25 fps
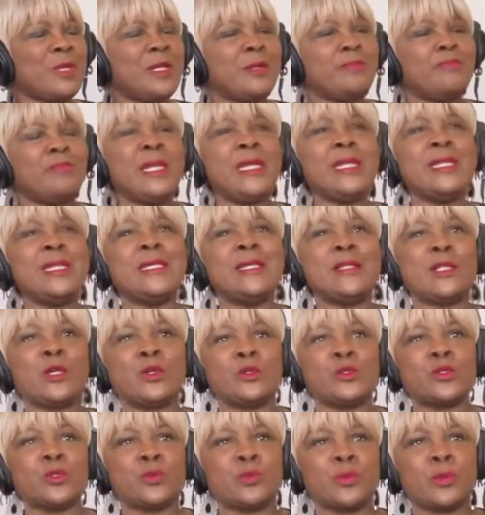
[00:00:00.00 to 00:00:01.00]
many of
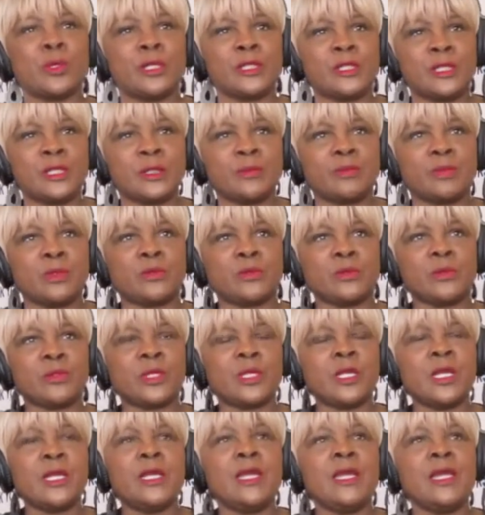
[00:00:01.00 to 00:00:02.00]
those principals
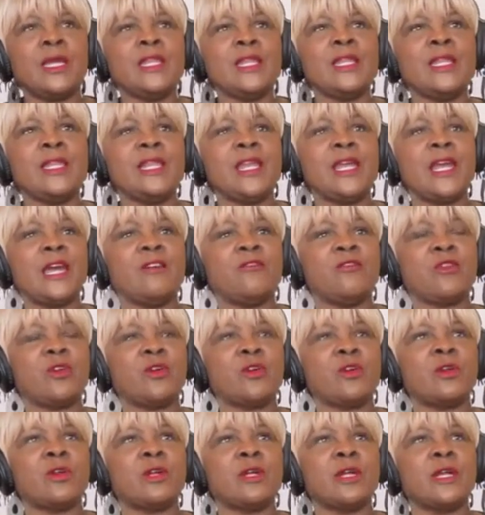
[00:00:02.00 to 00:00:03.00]

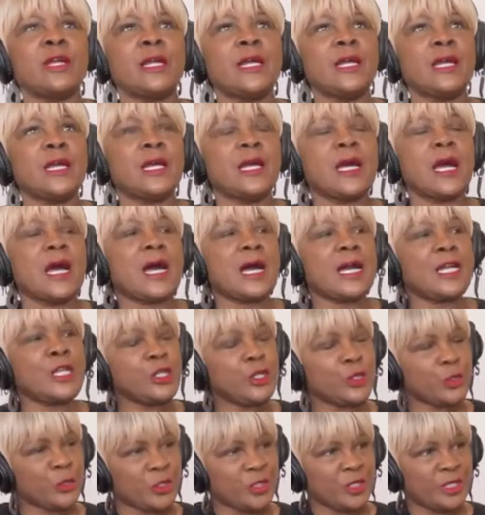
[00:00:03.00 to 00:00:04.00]
never
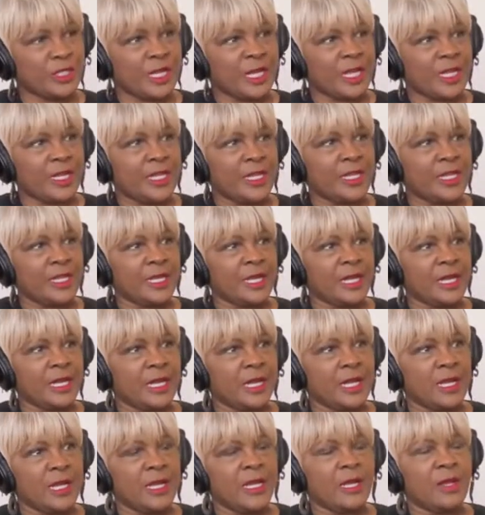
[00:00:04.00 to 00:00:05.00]
understudied
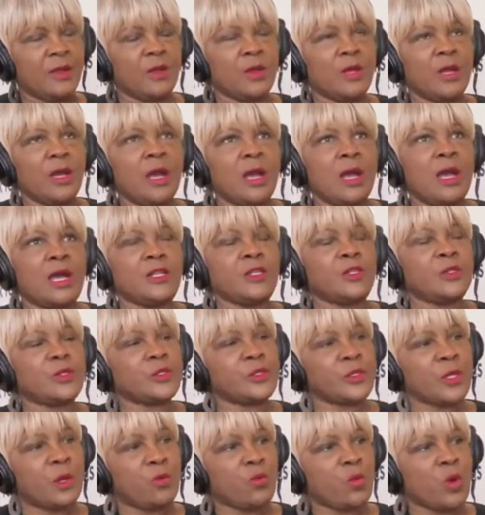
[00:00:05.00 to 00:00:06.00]
under
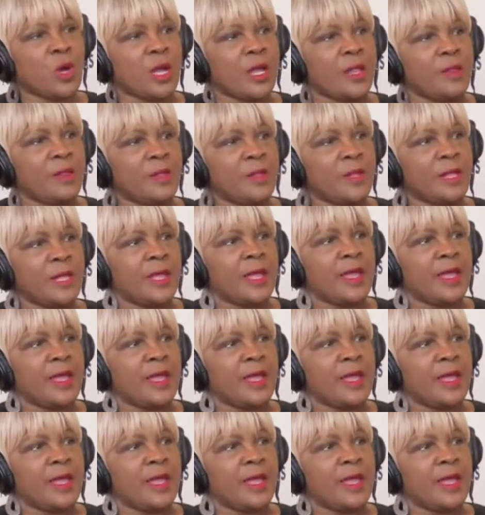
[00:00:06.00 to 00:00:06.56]
someone